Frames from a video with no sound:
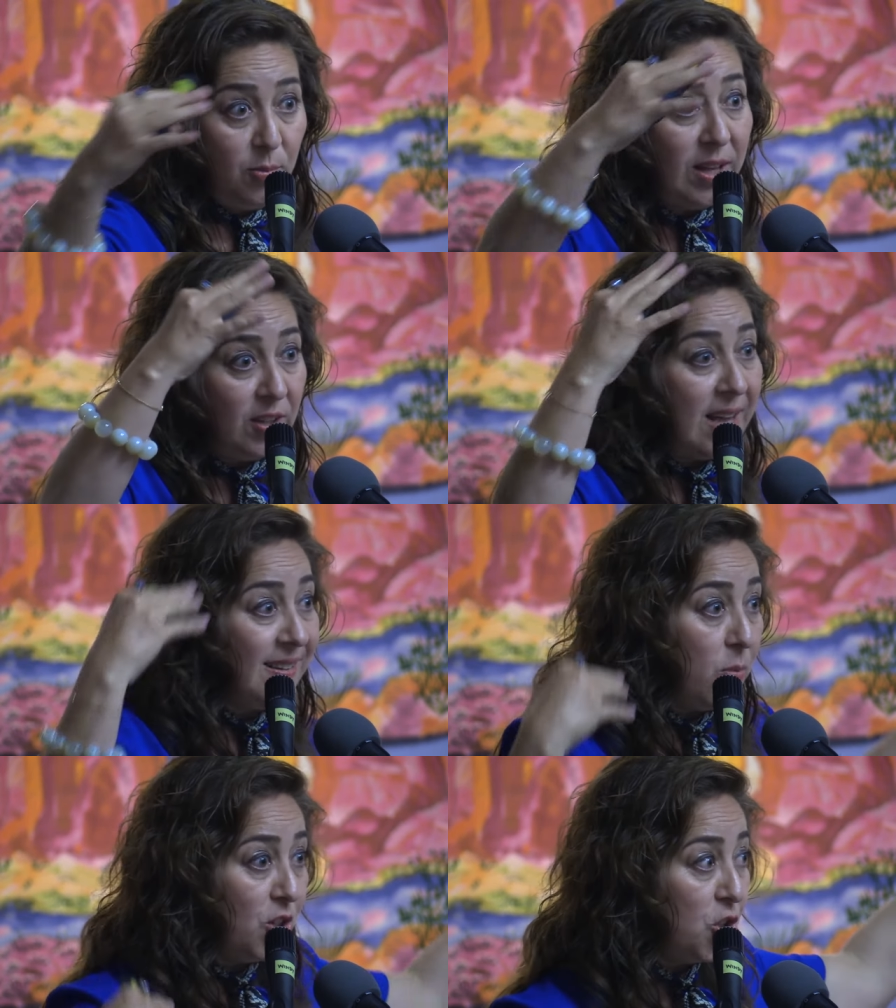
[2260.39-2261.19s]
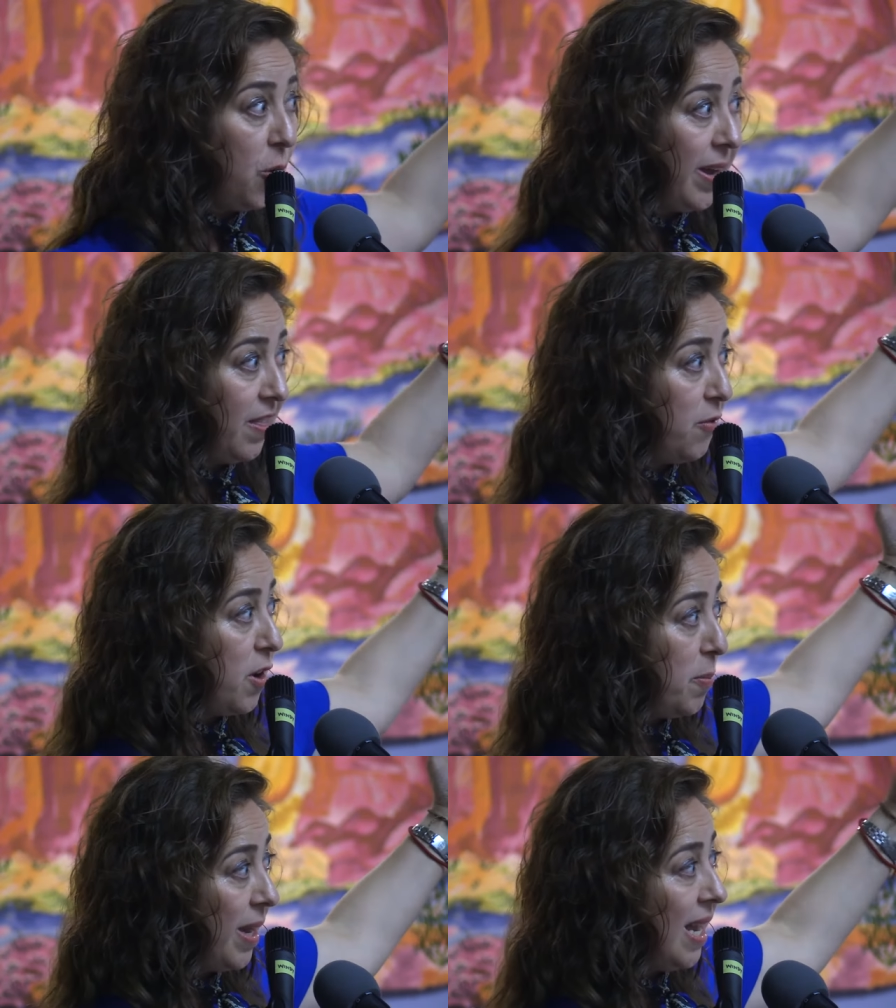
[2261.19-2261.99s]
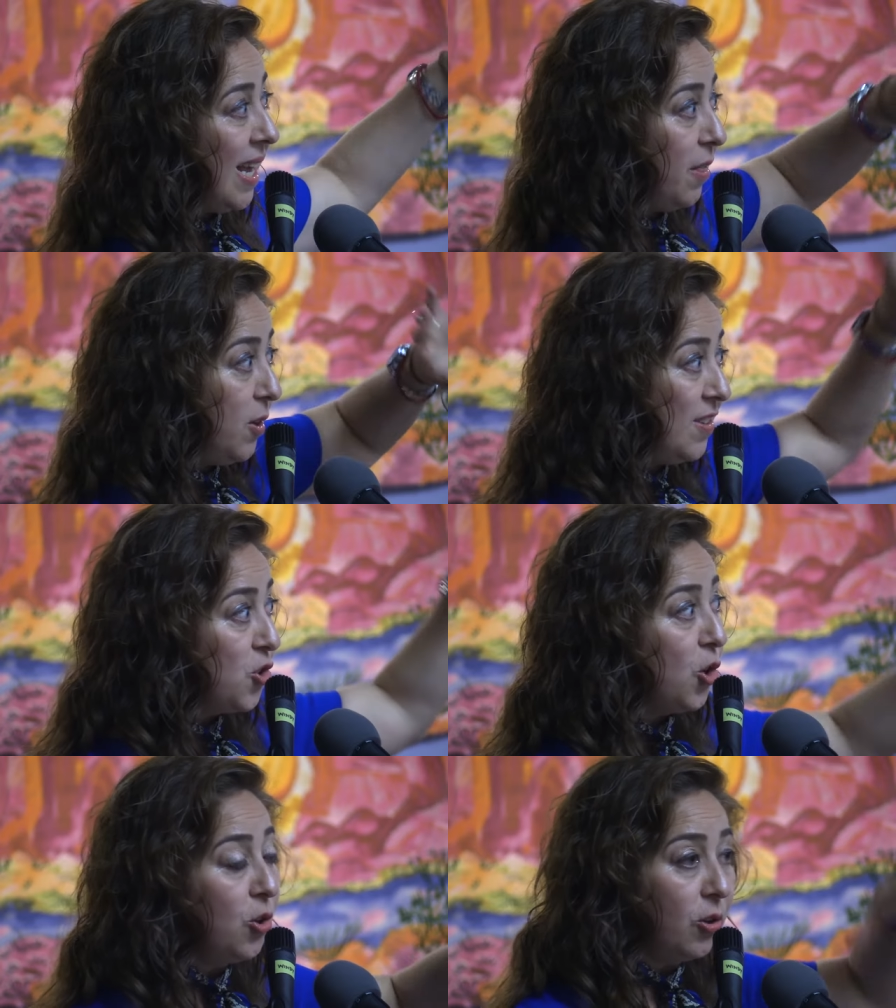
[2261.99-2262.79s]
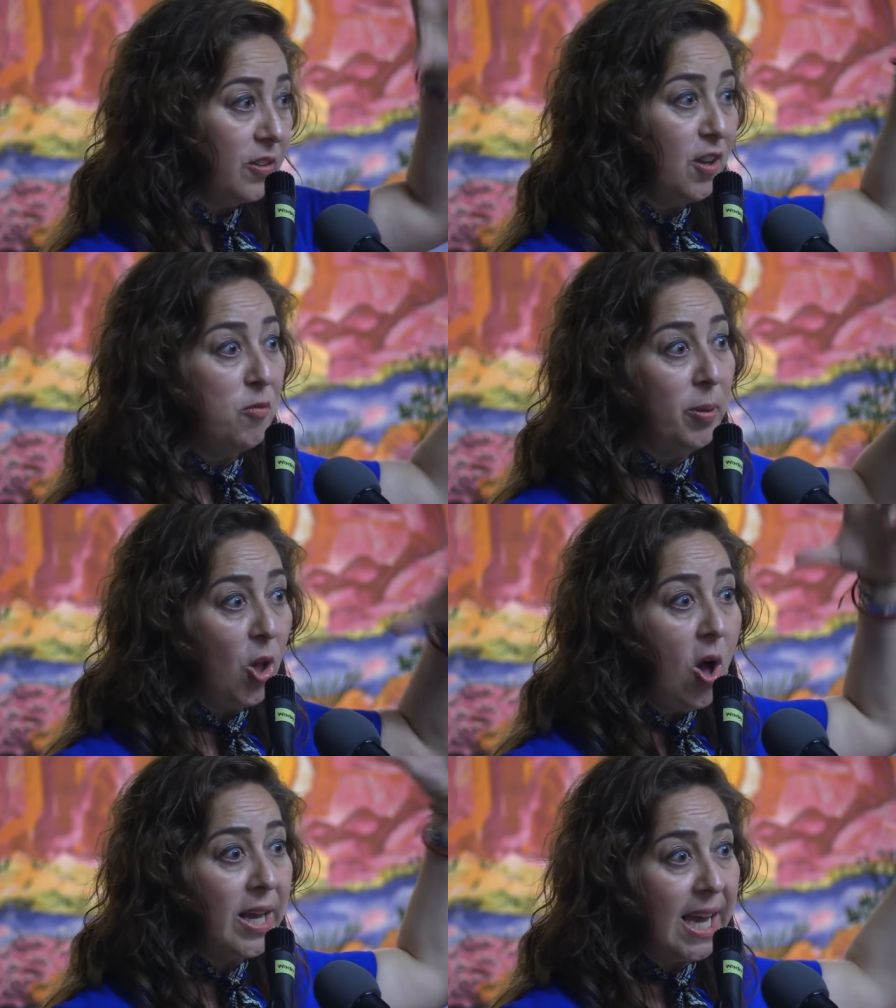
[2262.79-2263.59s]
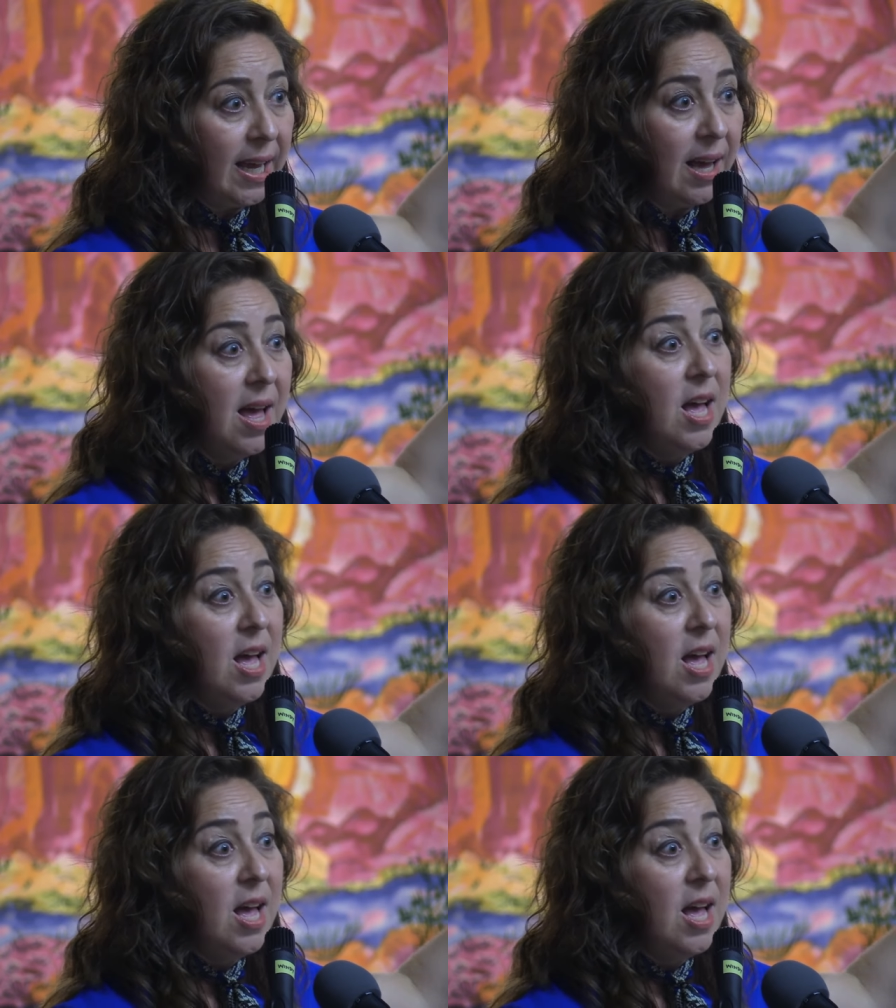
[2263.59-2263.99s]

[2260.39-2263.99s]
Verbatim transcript: as I was showing at the very beginning, these circles of belonging.